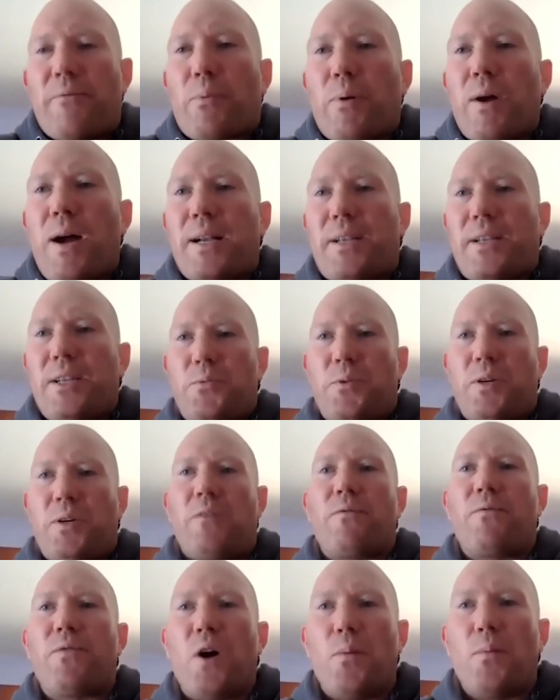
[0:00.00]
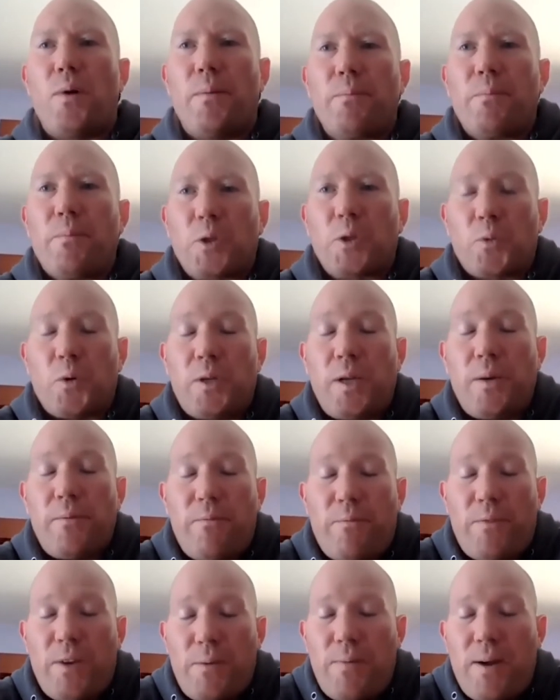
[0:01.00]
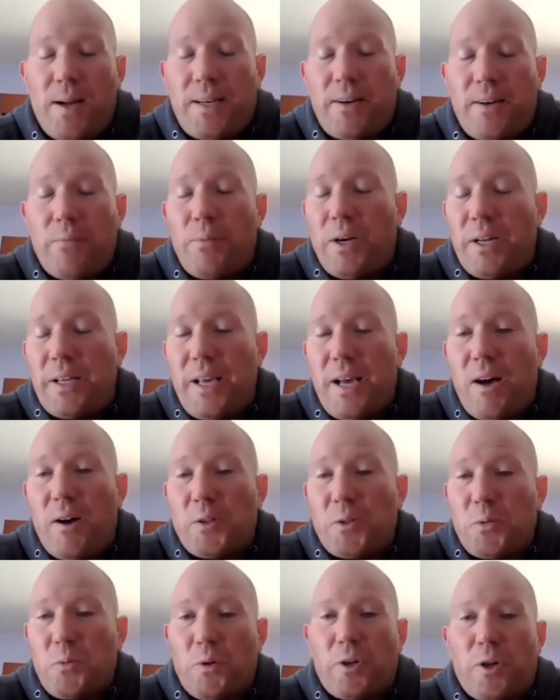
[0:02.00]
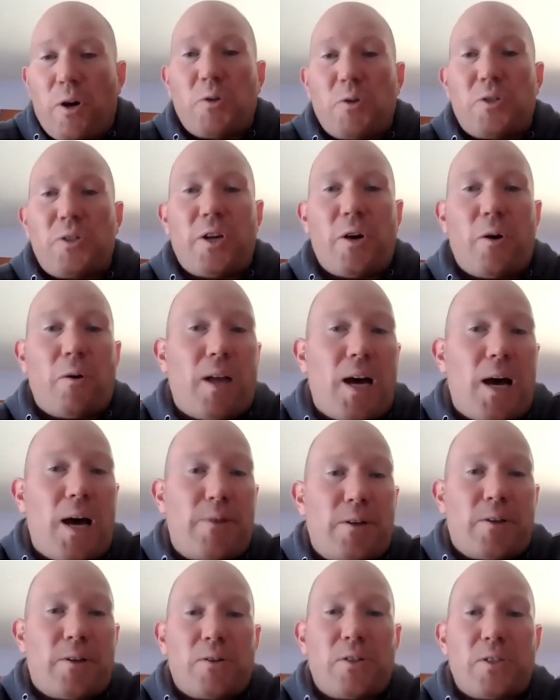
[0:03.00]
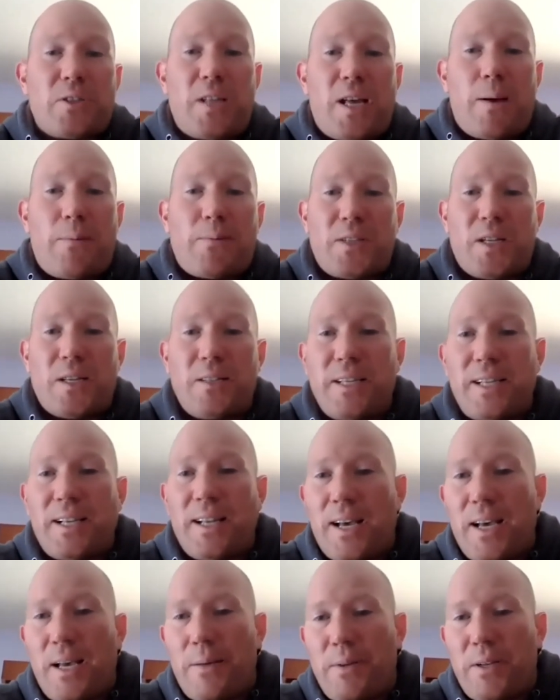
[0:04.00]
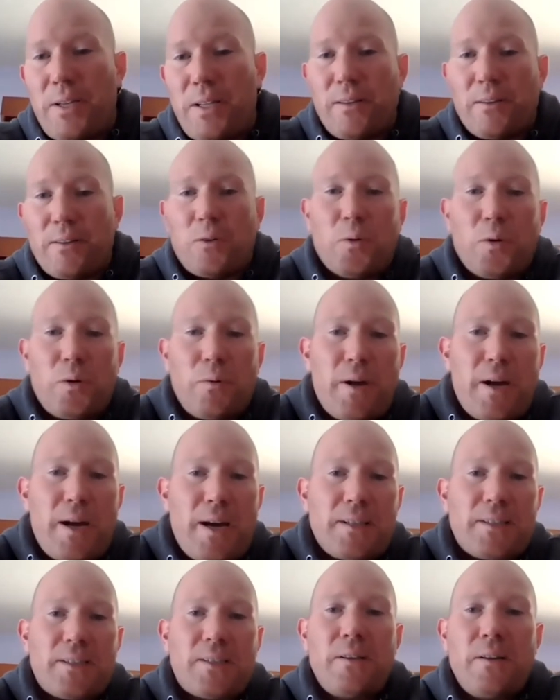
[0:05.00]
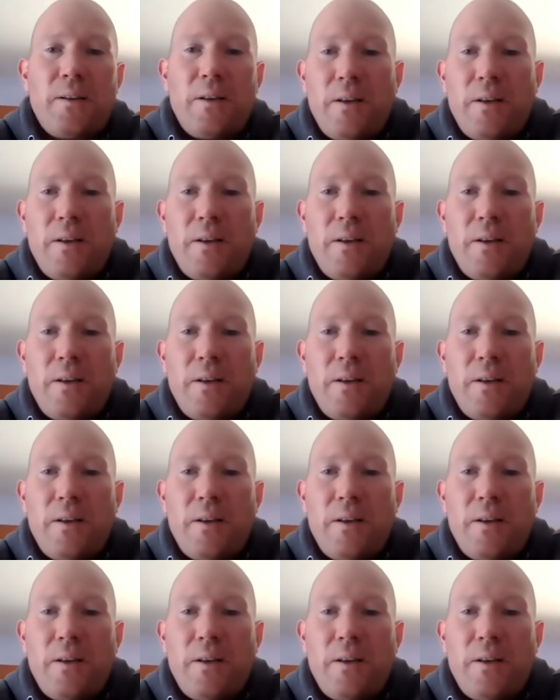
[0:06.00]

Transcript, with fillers: practice we can film them because we're giving feedback to everybody else we're coaching the o lineman on their steps and the d lineman and the quarterbacks